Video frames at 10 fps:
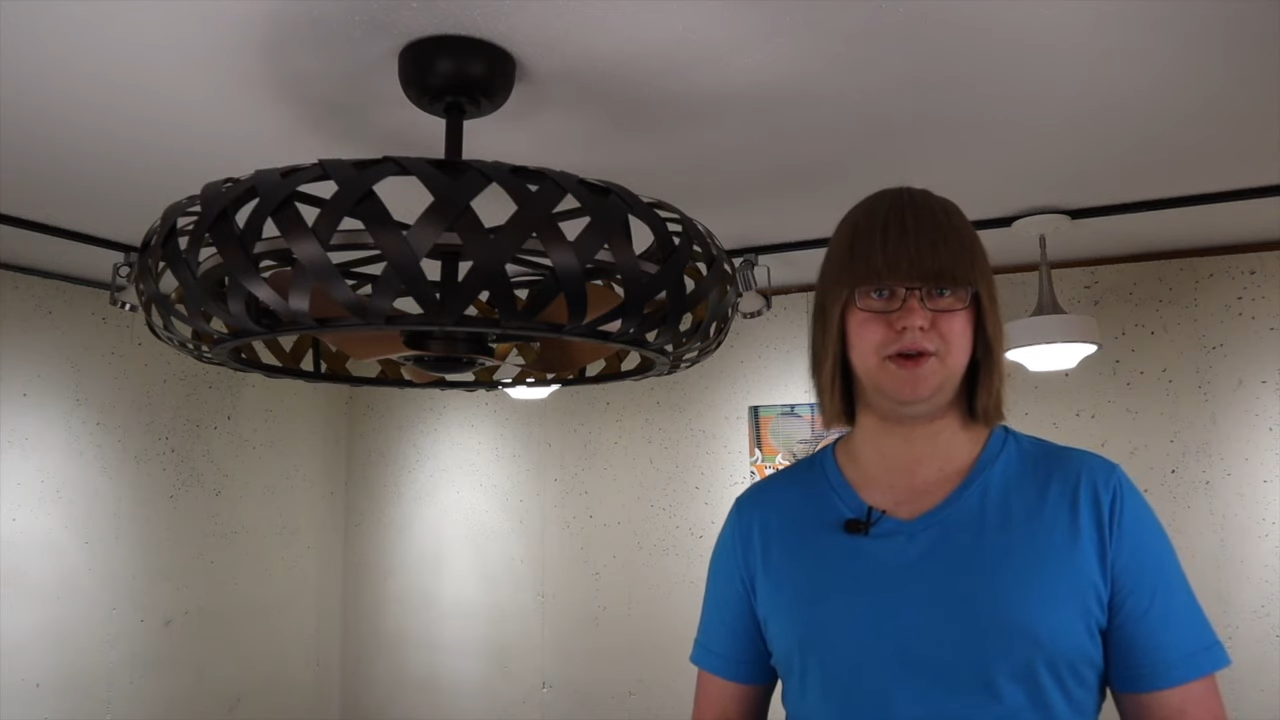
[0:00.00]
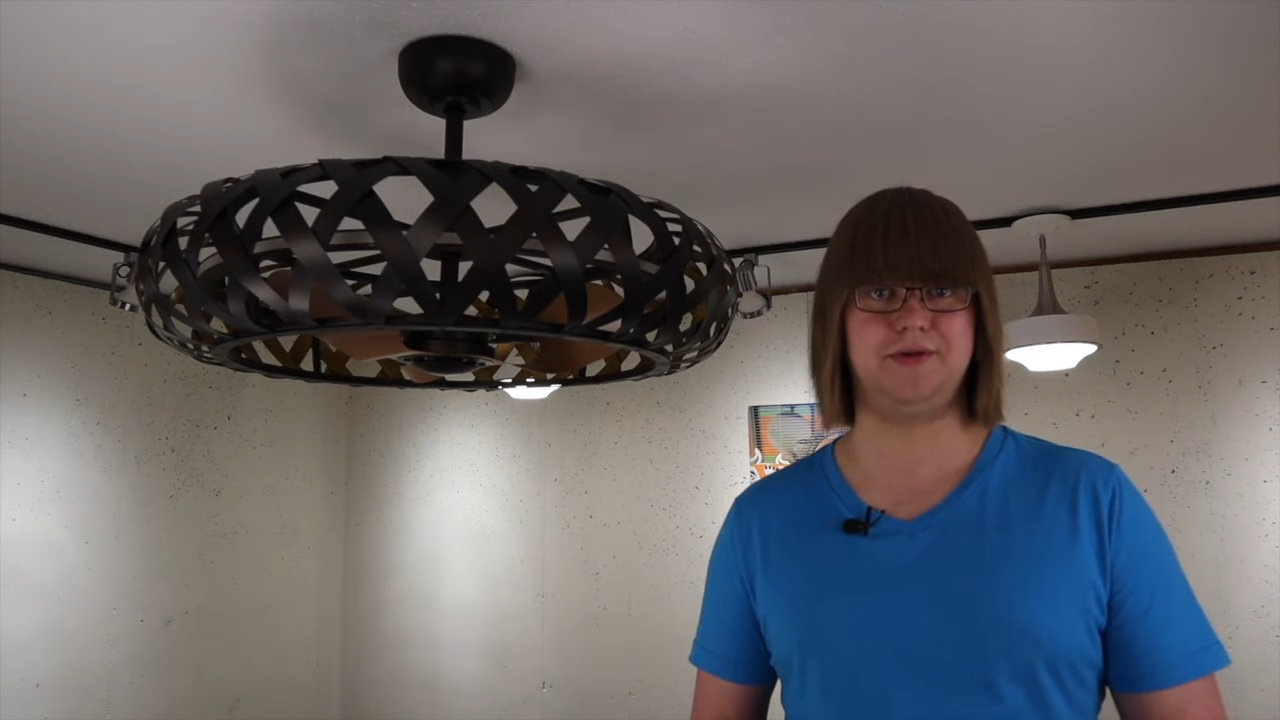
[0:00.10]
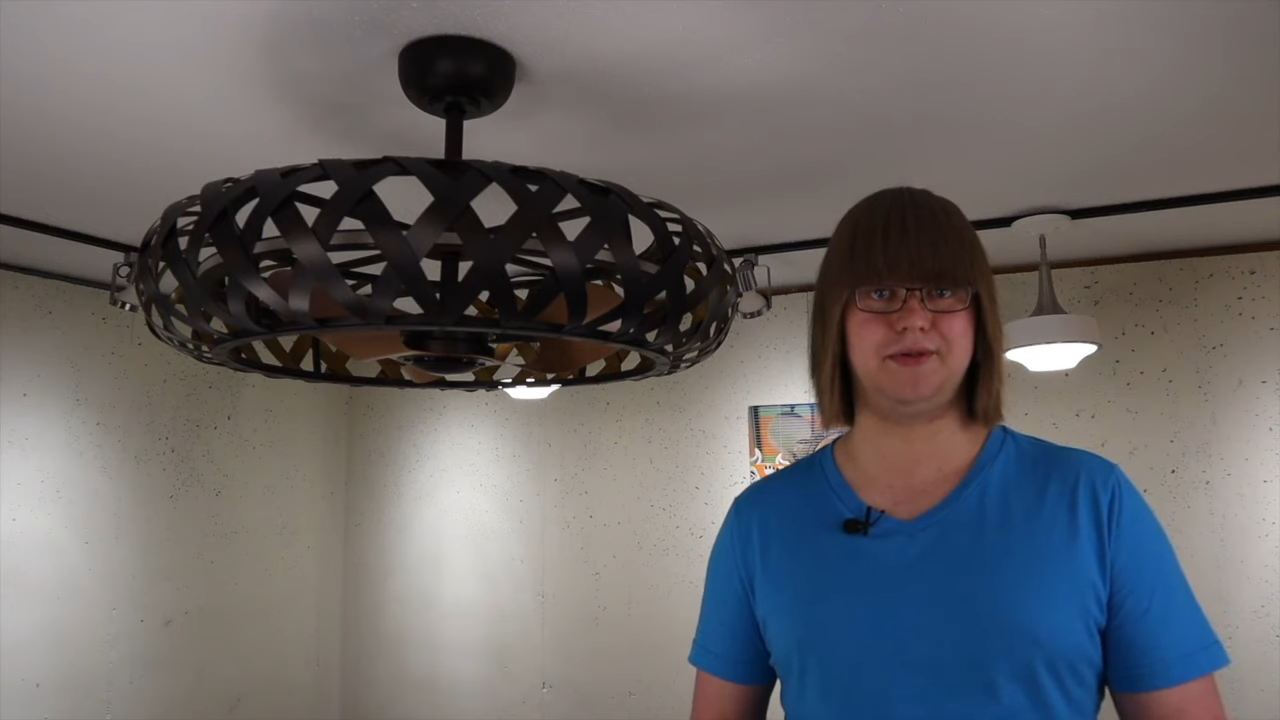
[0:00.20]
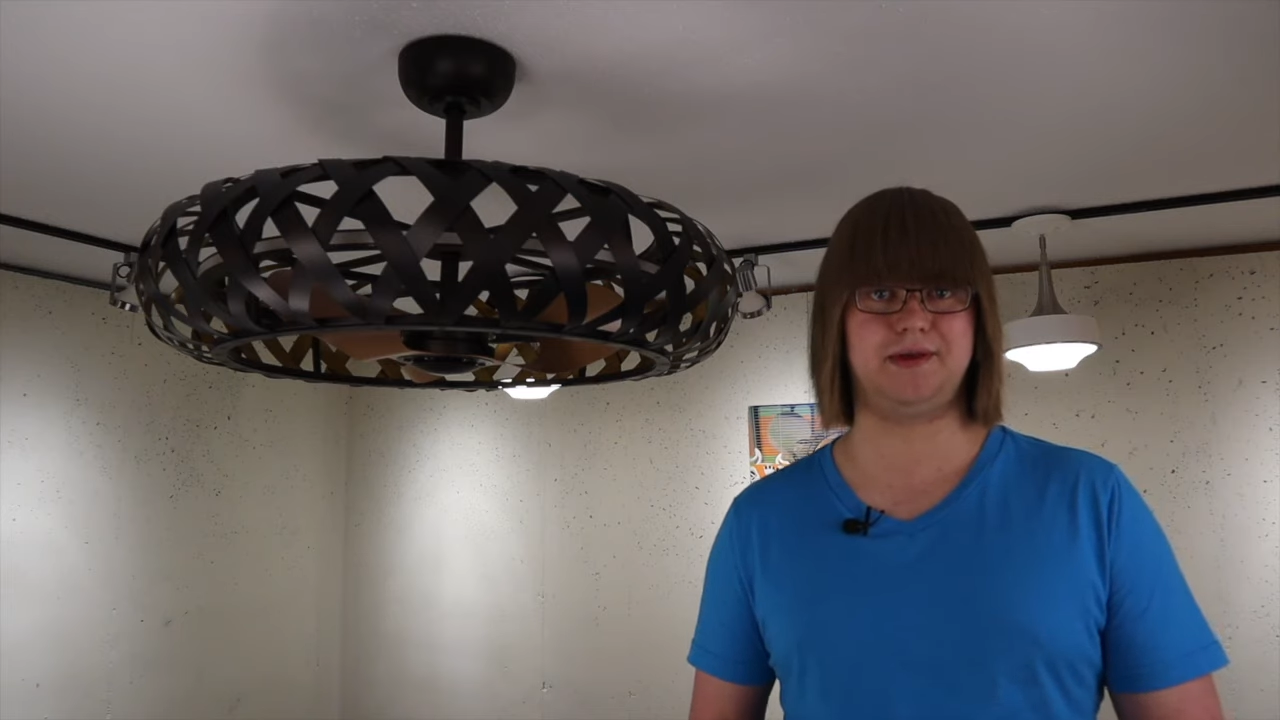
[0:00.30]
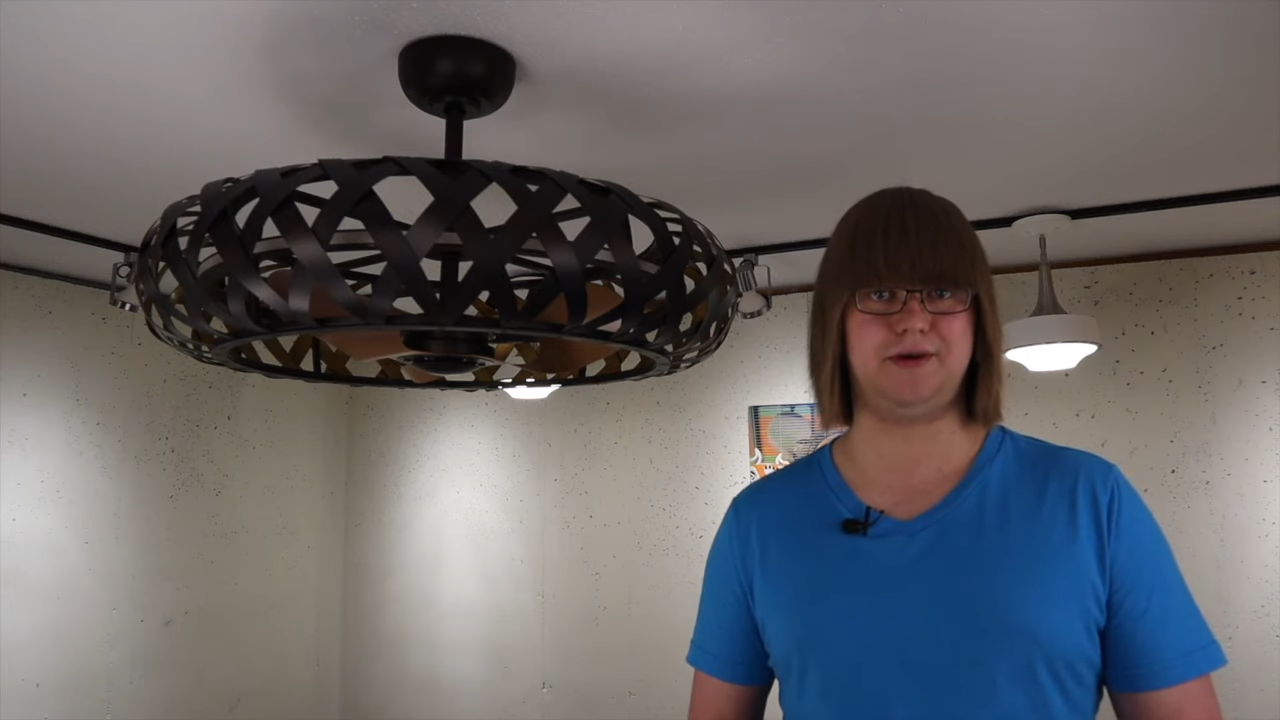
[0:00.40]

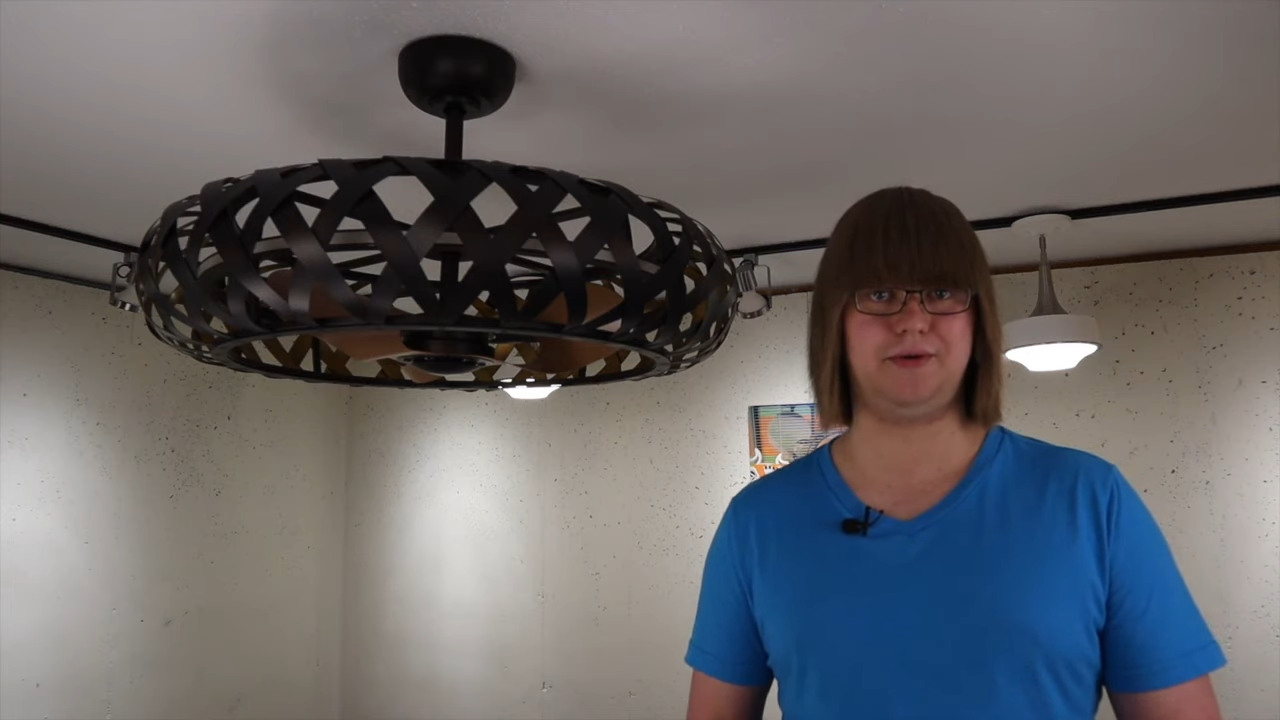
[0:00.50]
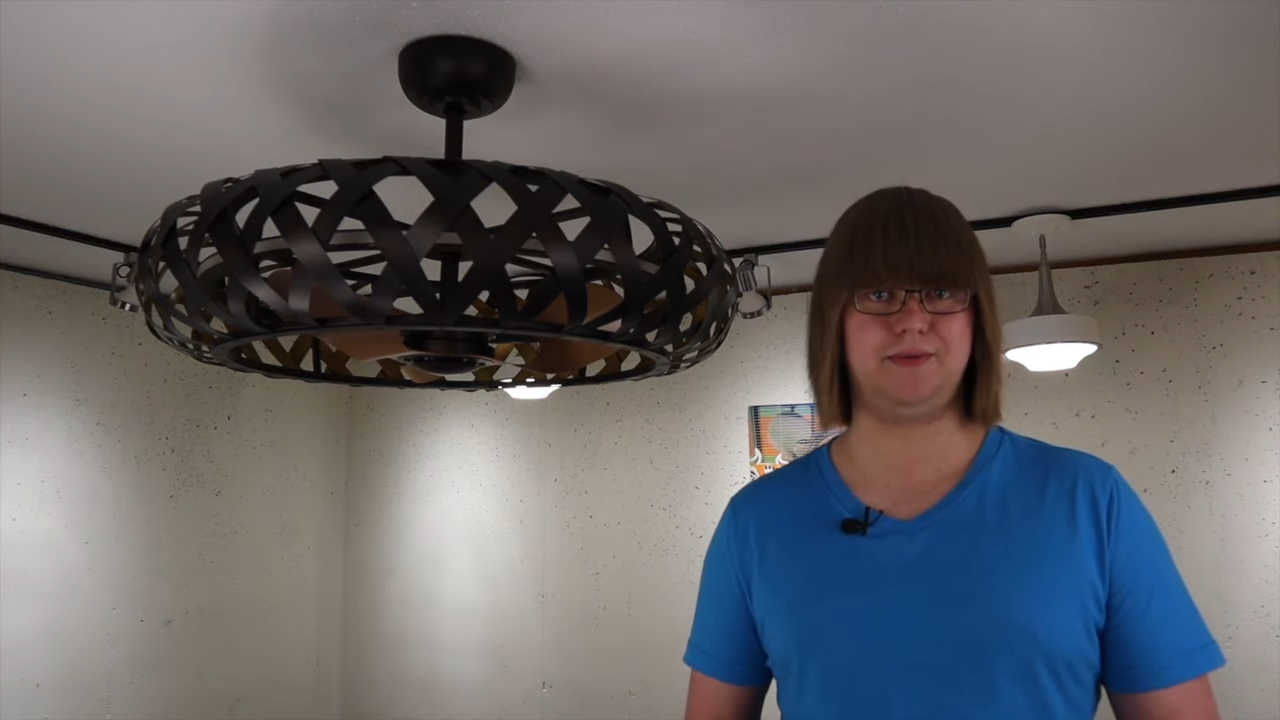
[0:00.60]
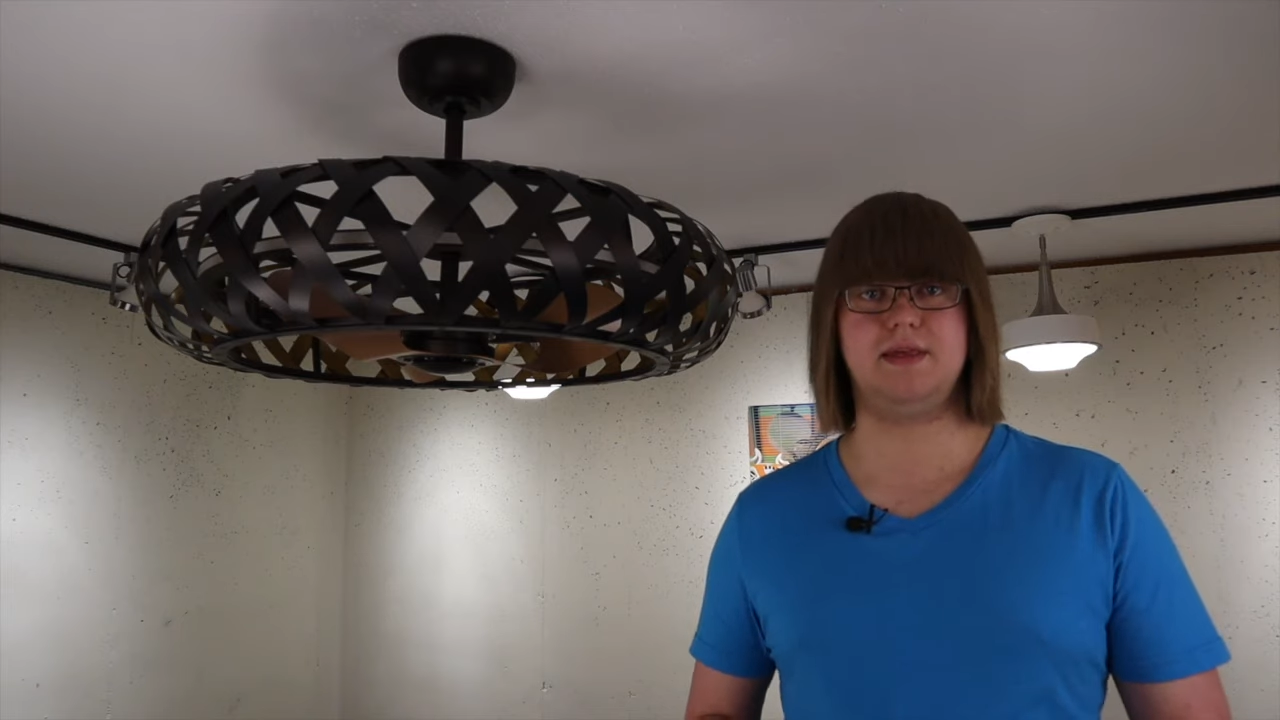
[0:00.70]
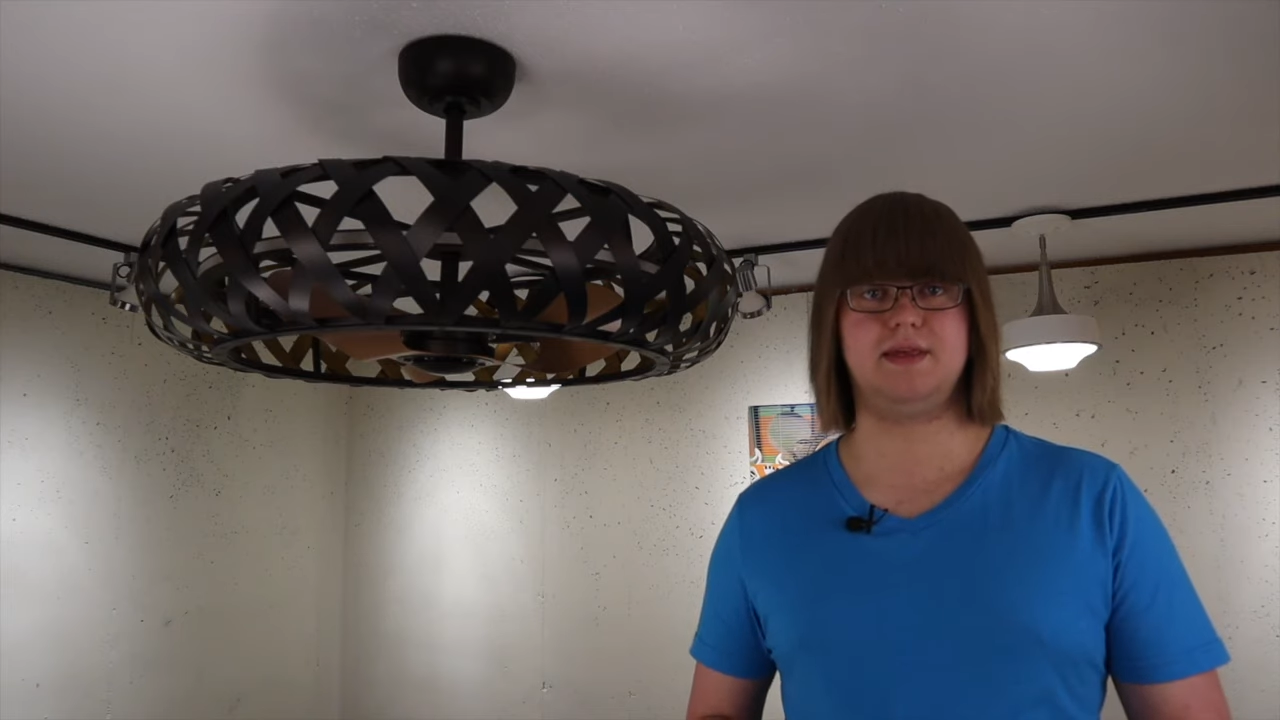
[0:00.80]
years ago.